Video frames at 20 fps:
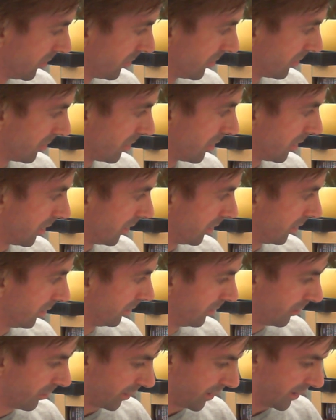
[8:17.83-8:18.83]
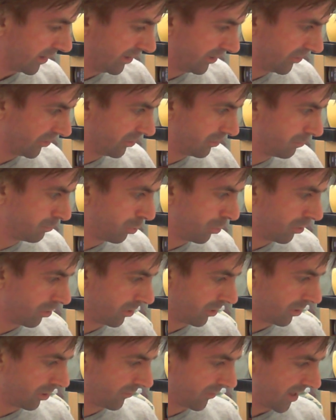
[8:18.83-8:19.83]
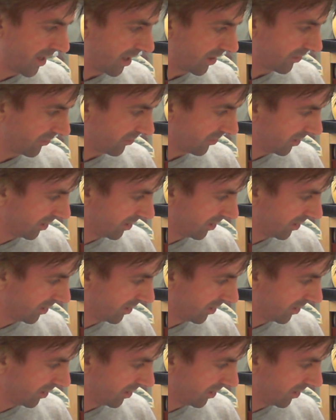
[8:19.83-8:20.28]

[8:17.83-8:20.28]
So I'll look into poring over that